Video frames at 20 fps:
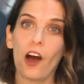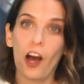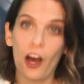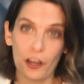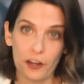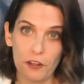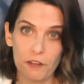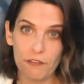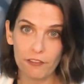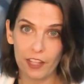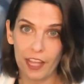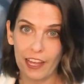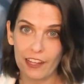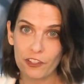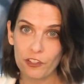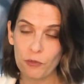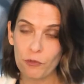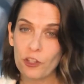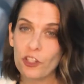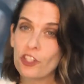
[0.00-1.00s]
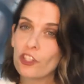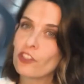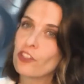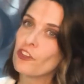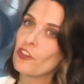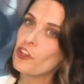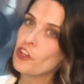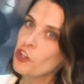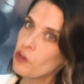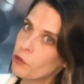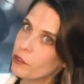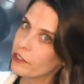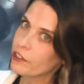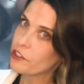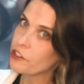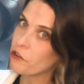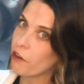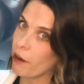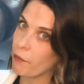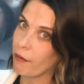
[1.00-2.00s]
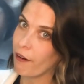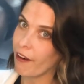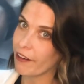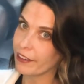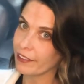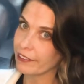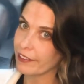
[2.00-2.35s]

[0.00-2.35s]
Auto Flash, which is newer to our product